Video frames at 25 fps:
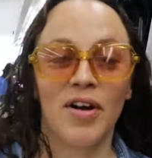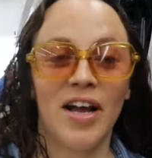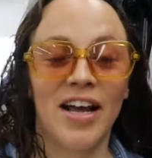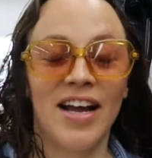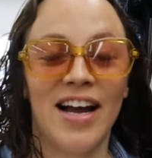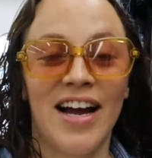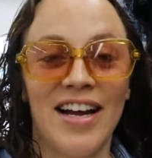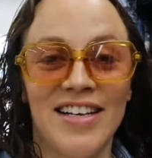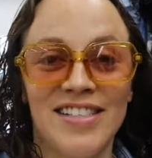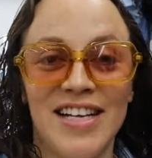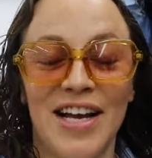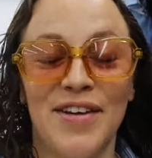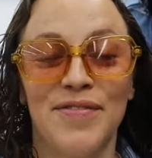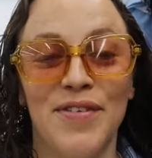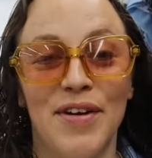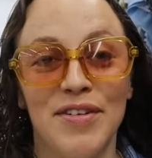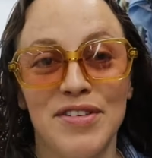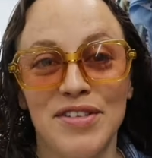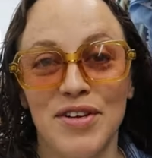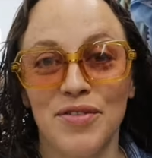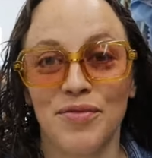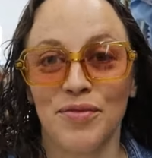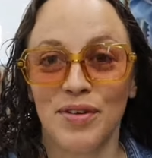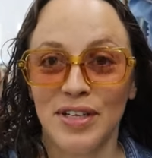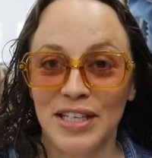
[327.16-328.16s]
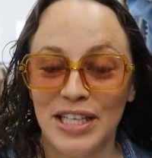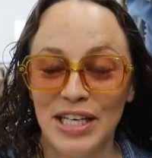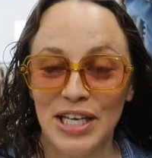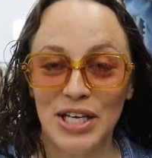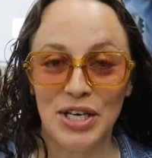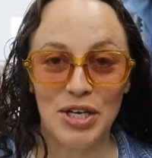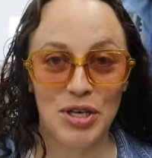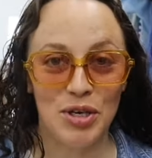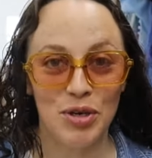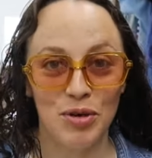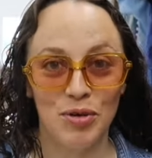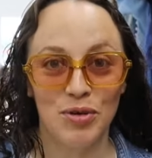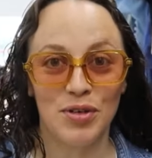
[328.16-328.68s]
Okay guys, I found some really
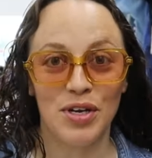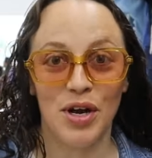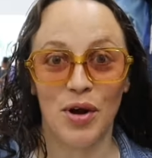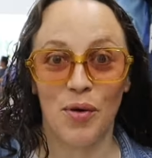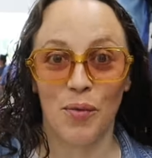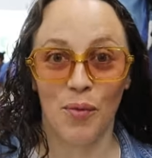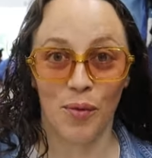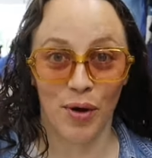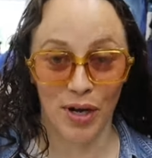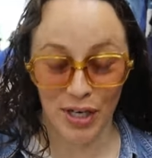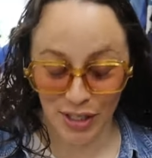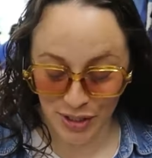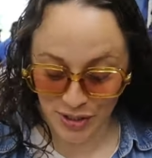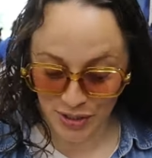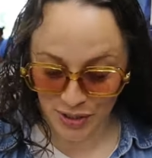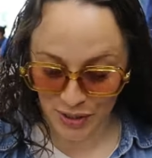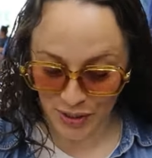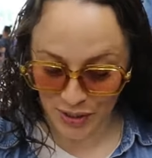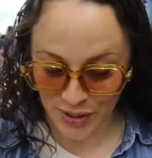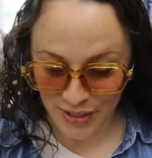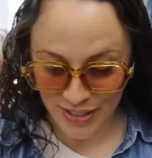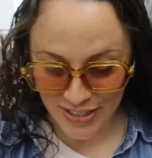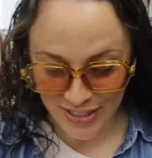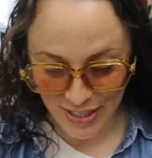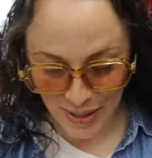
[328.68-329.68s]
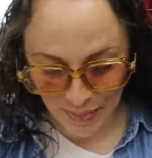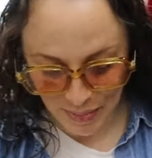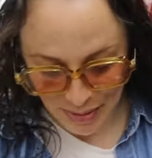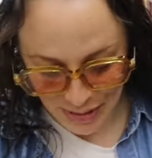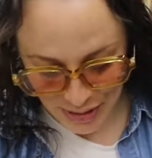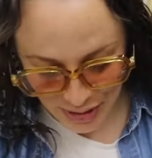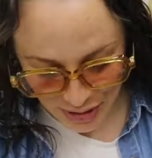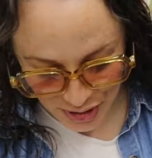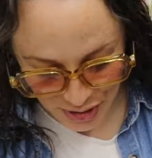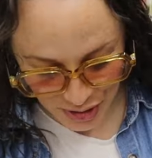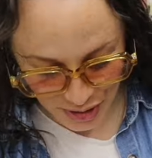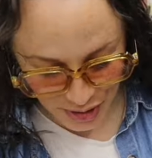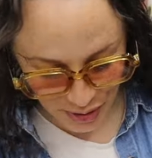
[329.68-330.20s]
cute work skirts. Let me
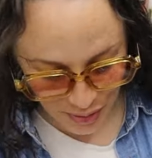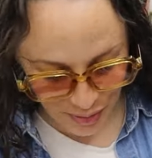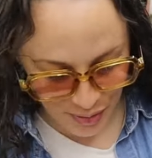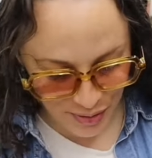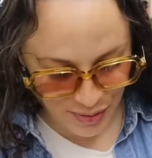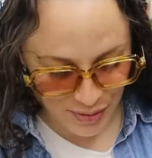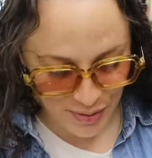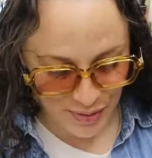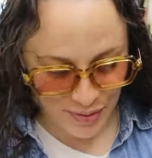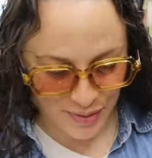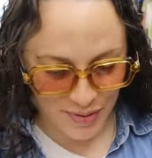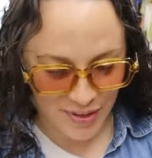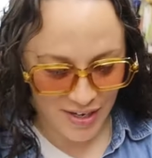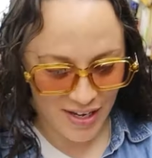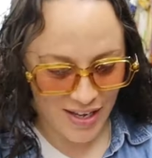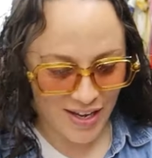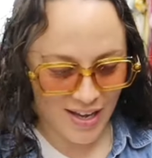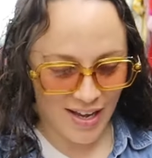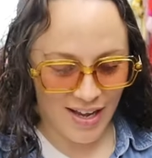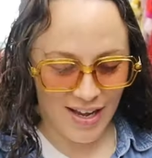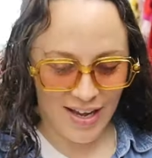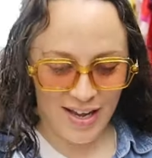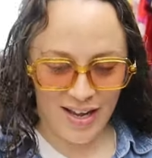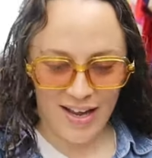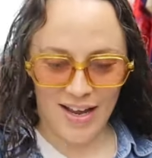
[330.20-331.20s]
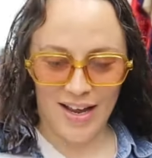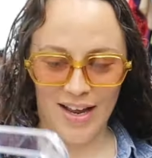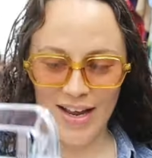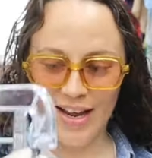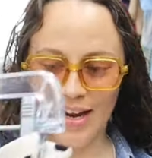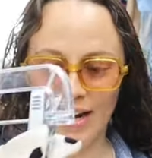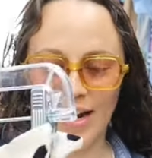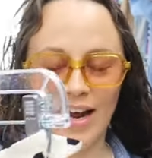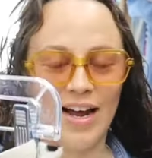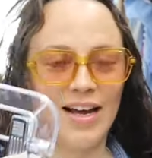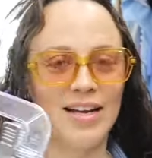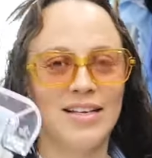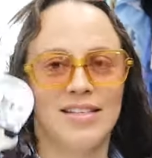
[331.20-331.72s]
just show you.
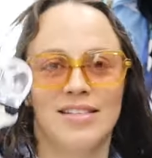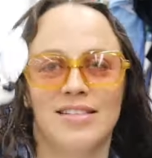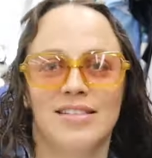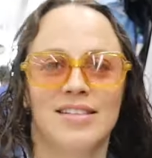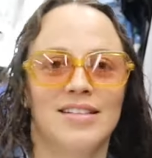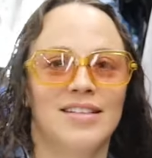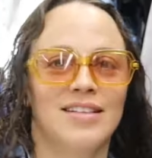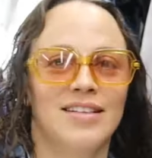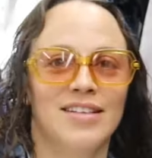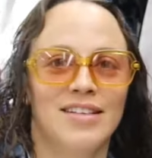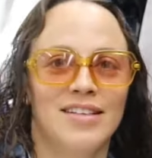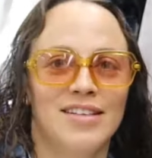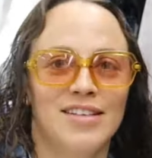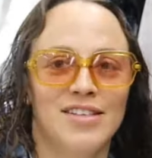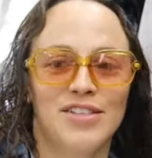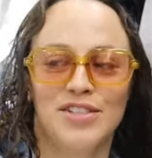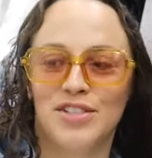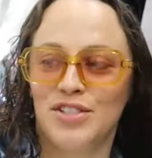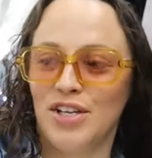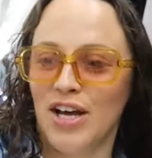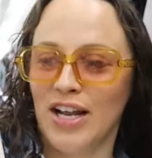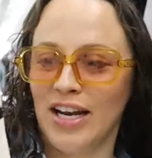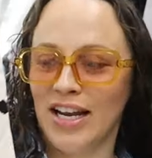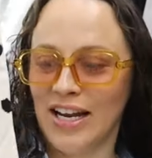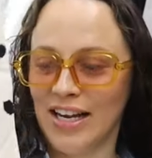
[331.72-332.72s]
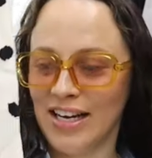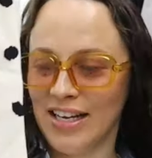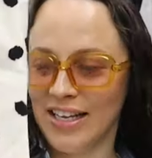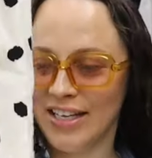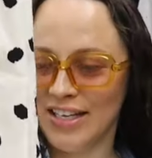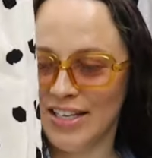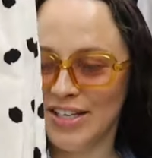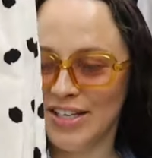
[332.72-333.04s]
Guys, stunning.